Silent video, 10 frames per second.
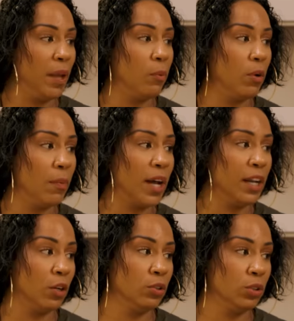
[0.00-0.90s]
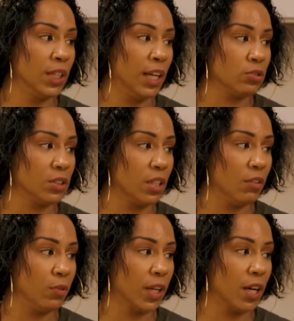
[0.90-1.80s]
people with money don't do dangerous
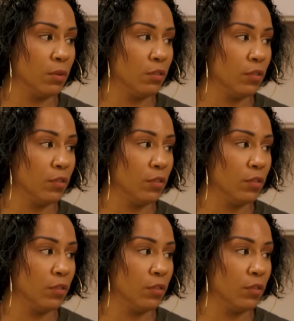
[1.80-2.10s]
stuff when it comes to